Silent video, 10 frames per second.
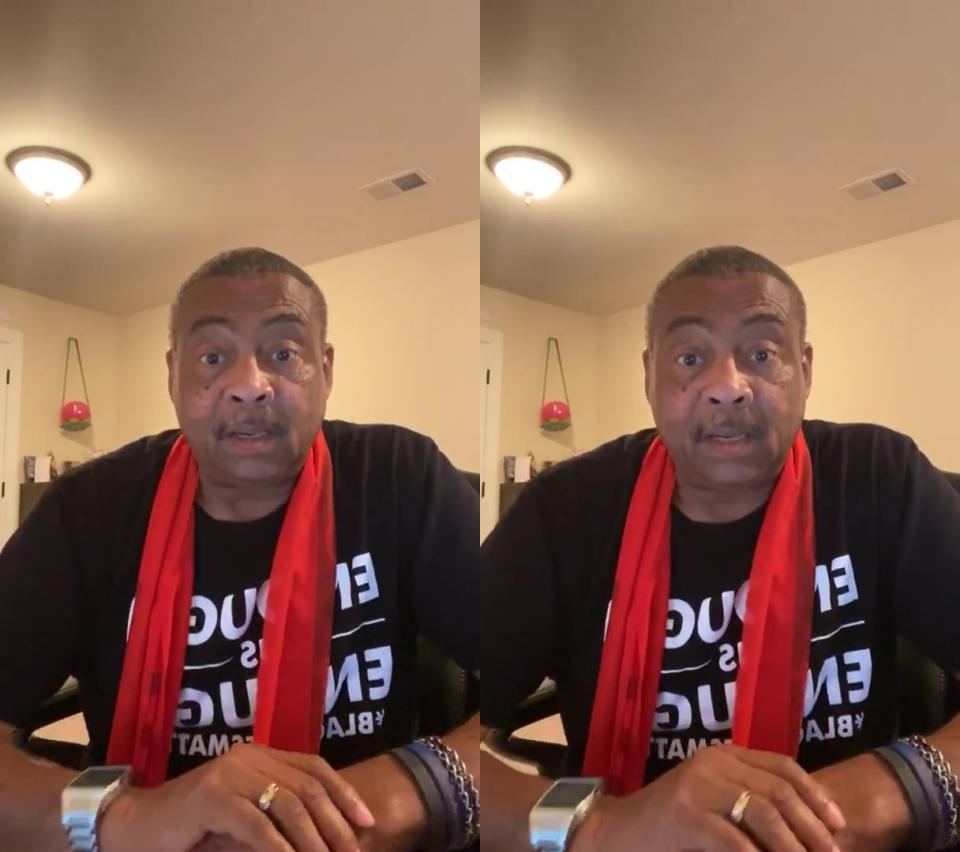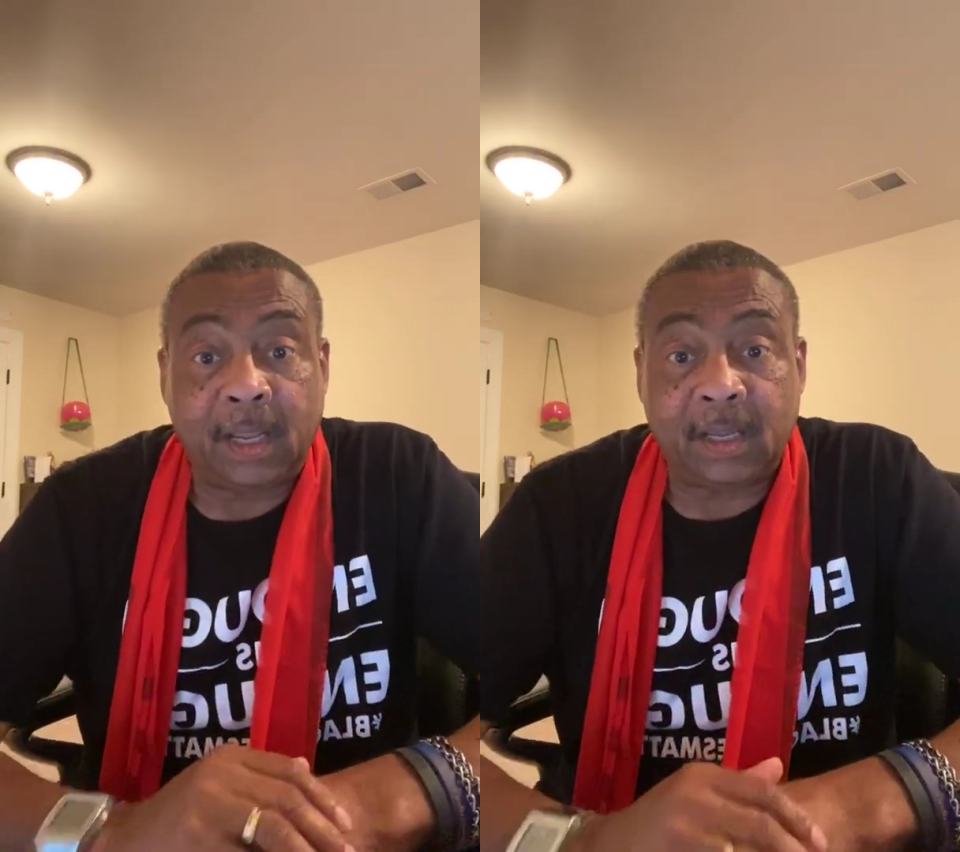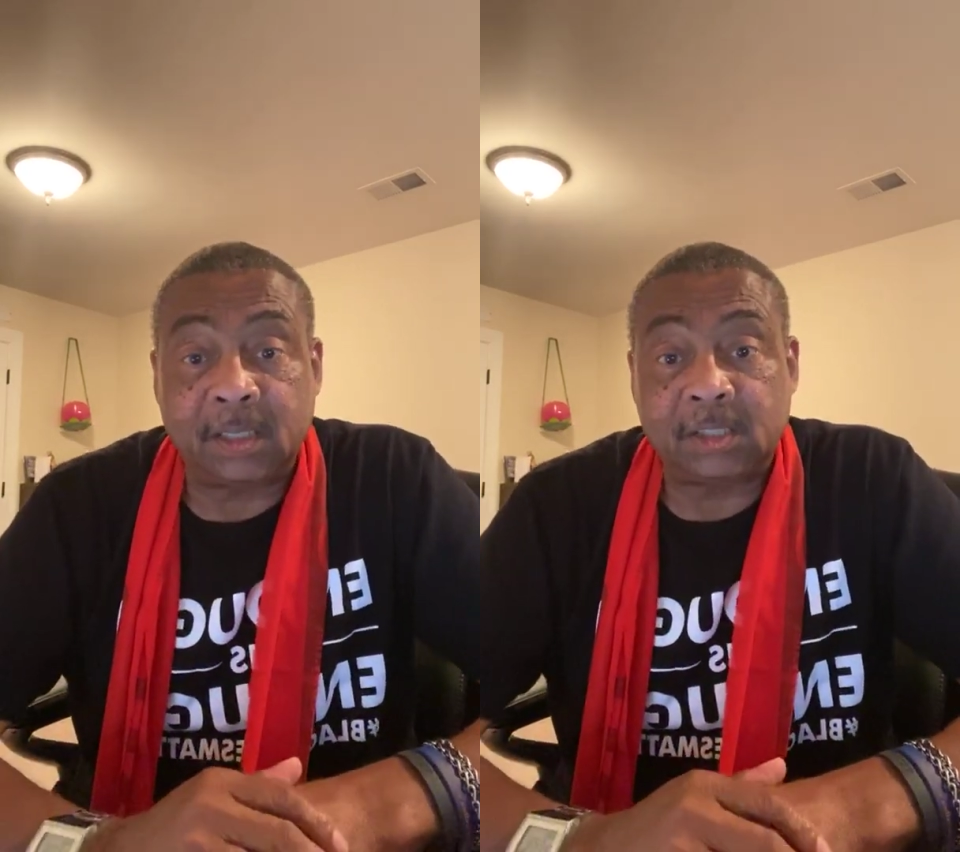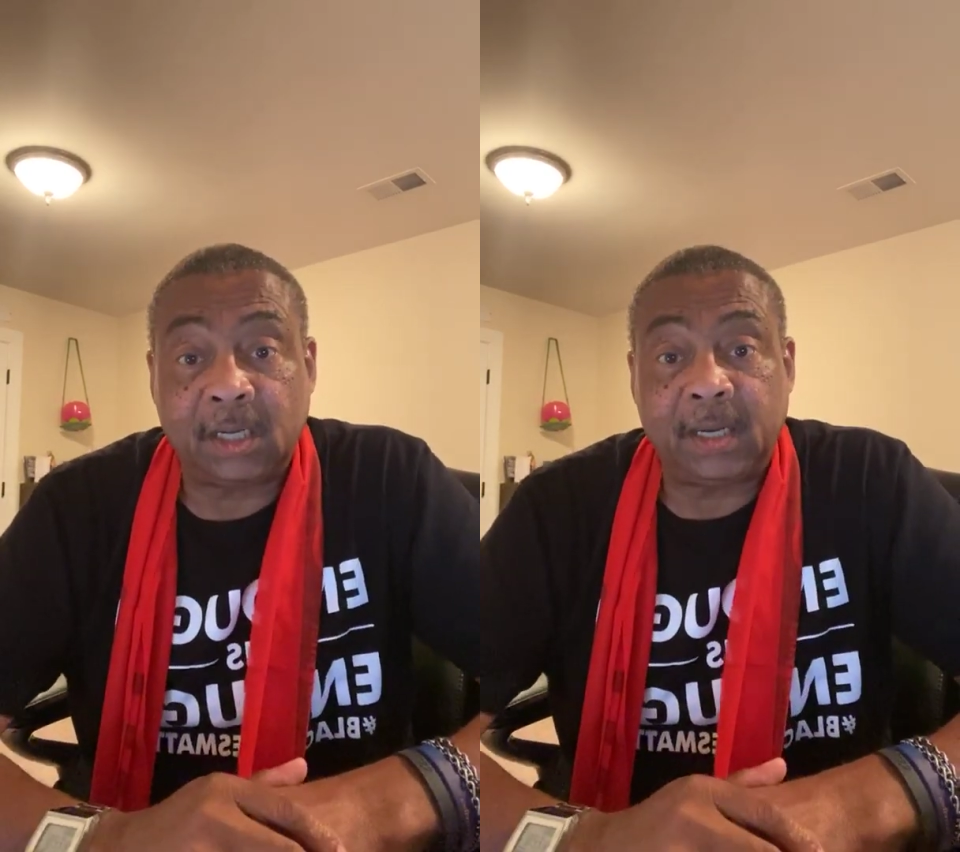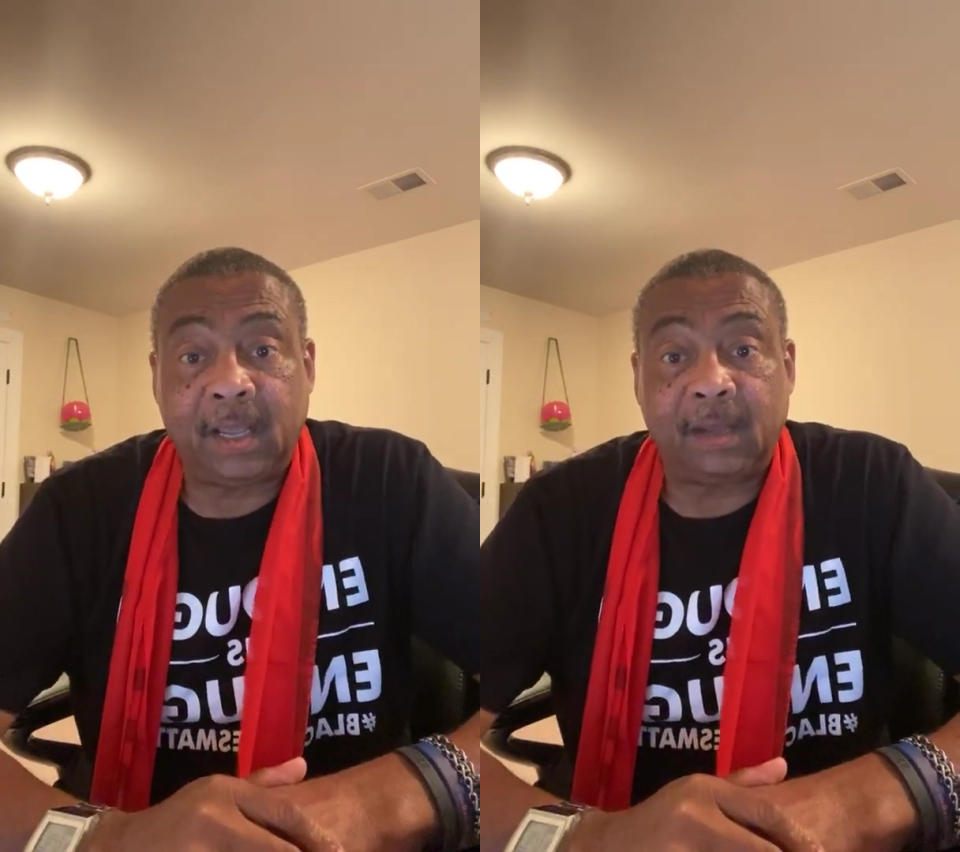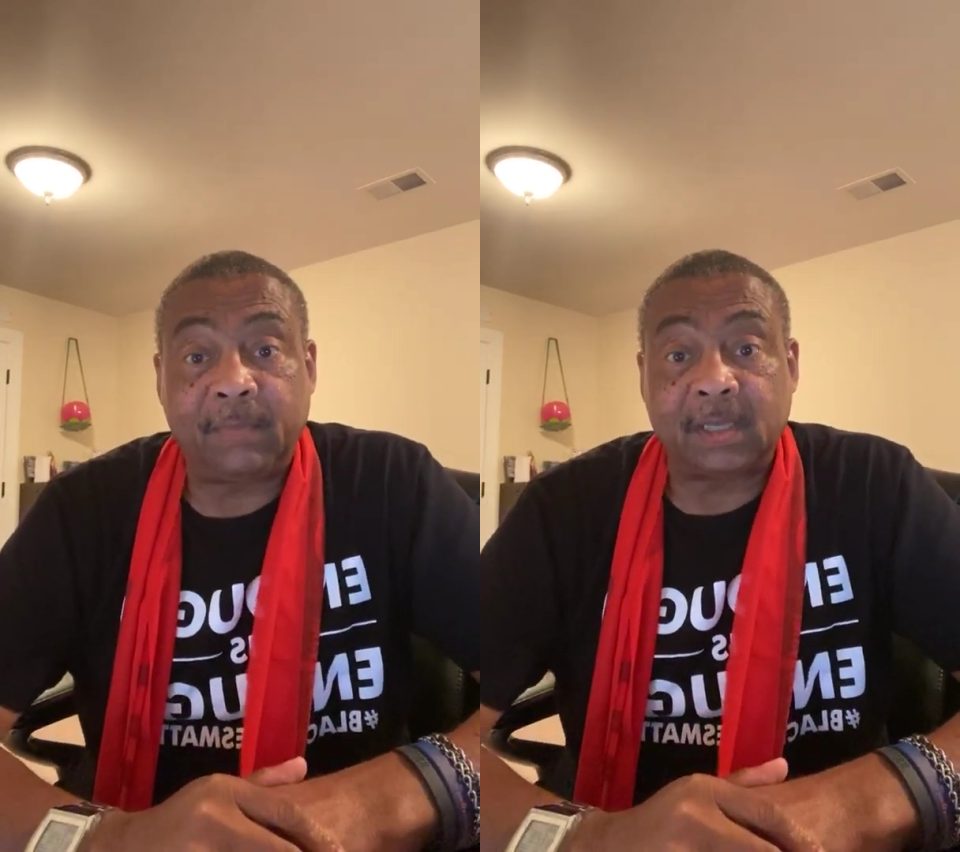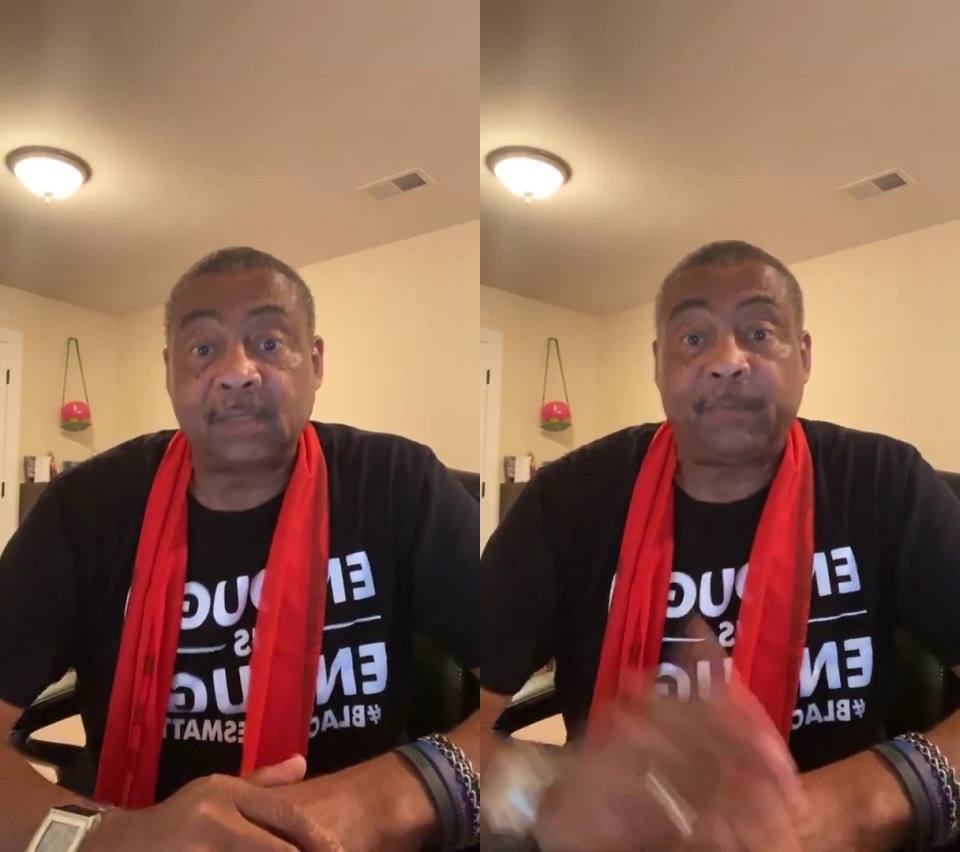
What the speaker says: They had to shut down because the